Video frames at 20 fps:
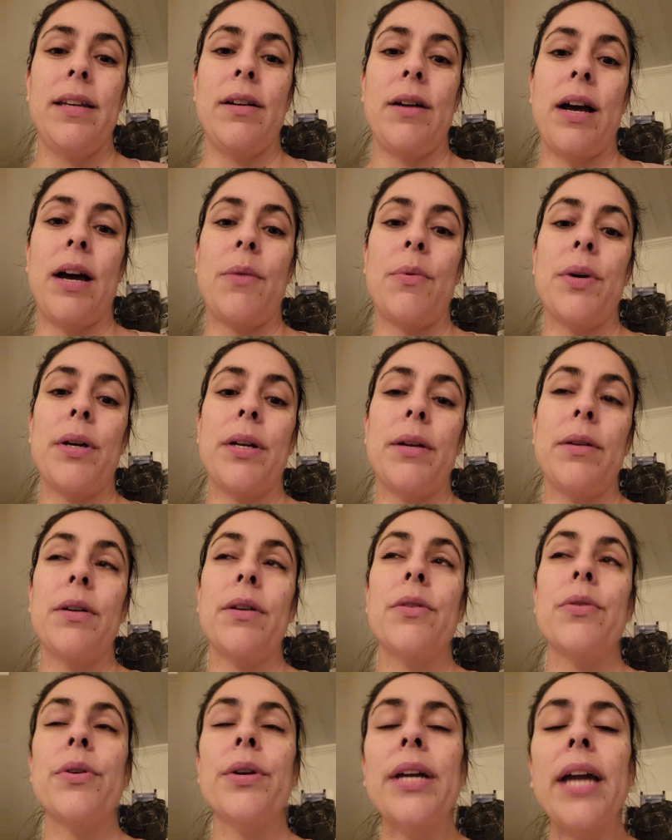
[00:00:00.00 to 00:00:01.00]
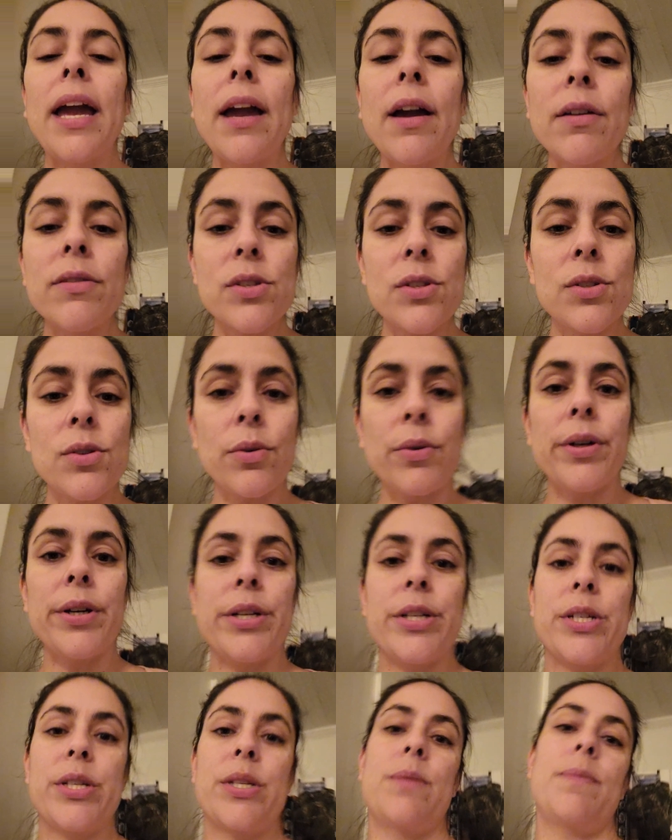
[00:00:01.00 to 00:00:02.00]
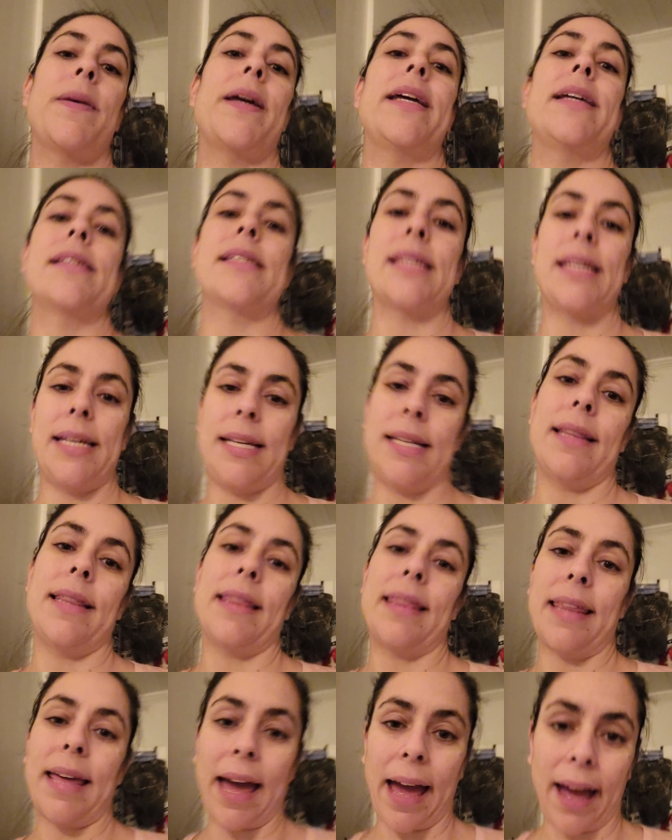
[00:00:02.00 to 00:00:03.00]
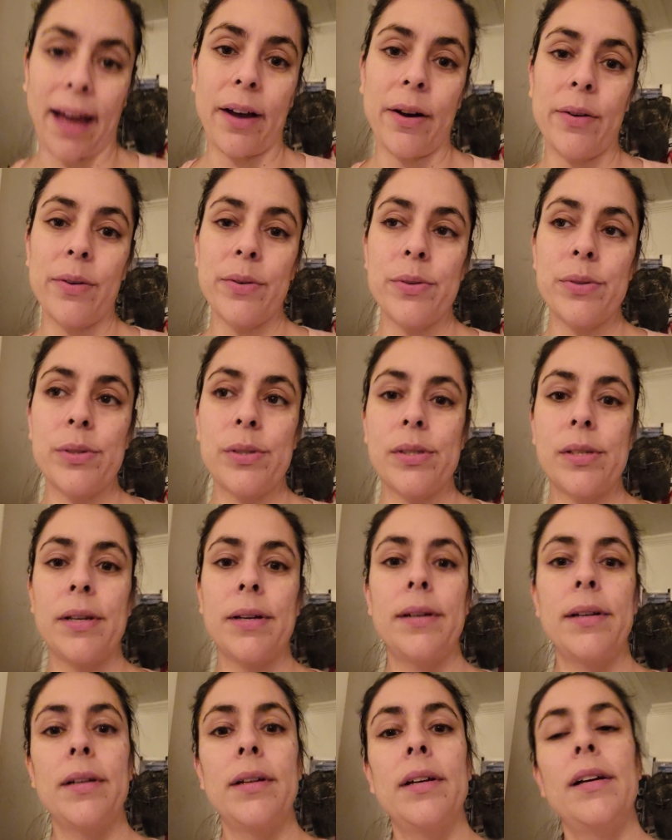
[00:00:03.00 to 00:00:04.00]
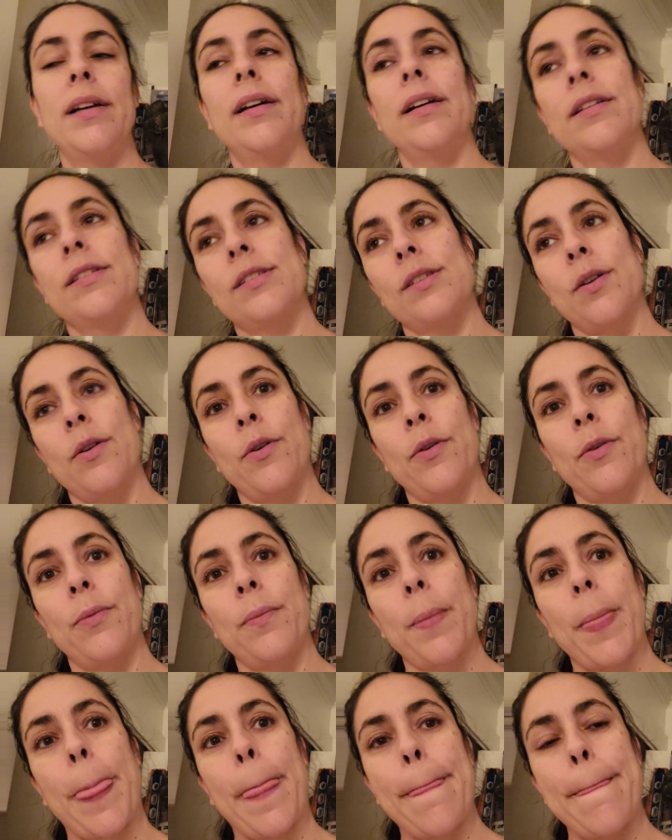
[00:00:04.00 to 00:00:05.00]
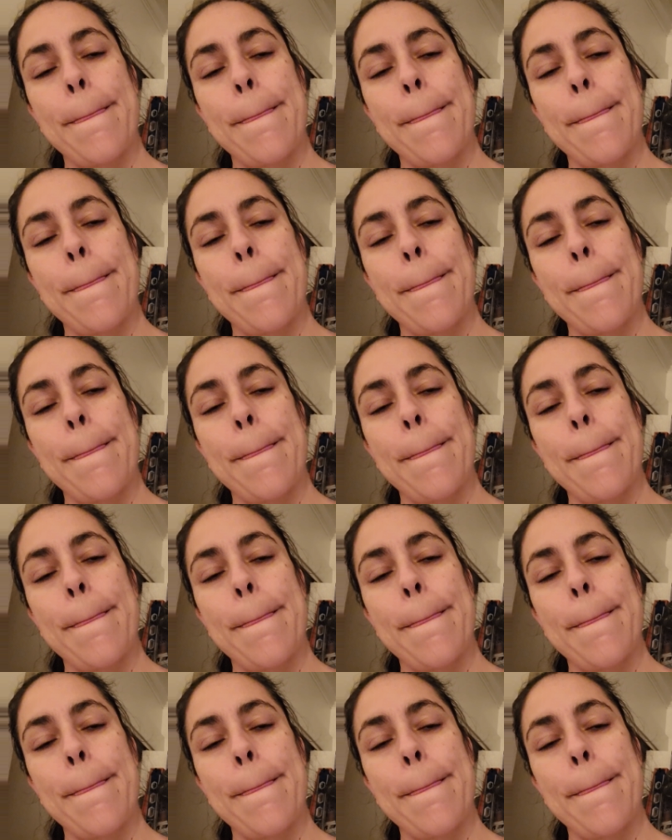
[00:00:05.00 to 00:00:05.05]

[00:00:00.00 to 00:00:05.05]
how we're going to create storage space in the house. So,